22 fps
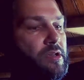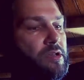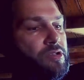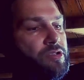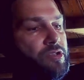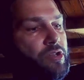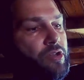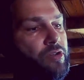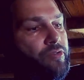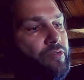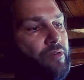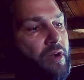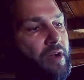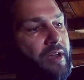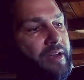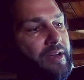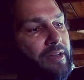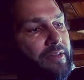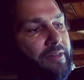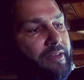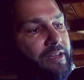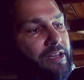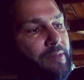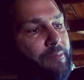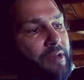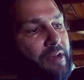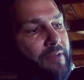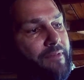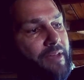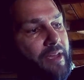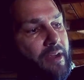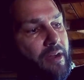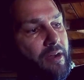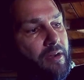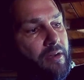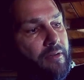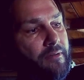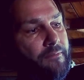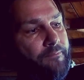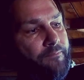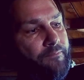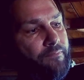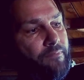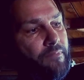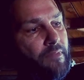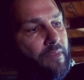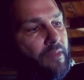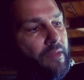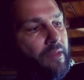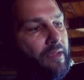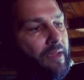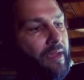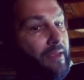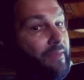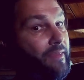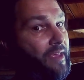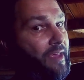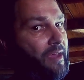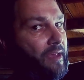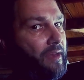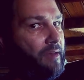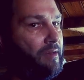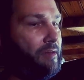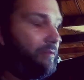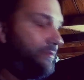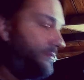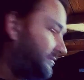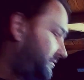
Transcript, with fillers: So you draw in a little bit of air, and then